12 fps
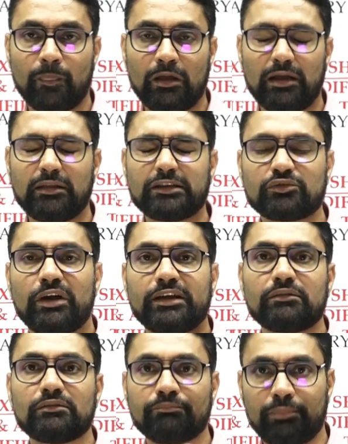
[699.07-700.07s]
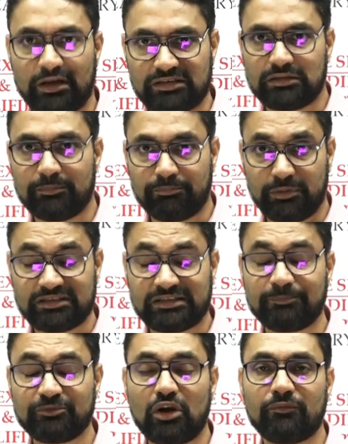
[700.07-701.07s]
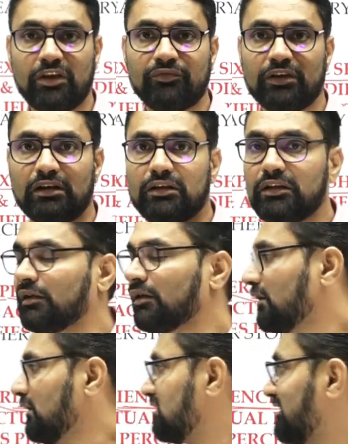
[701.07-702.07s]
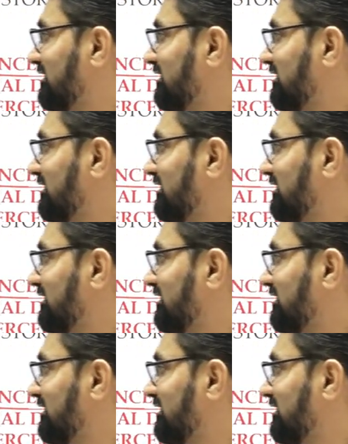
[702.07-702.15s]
And that's why perception of difficulty is a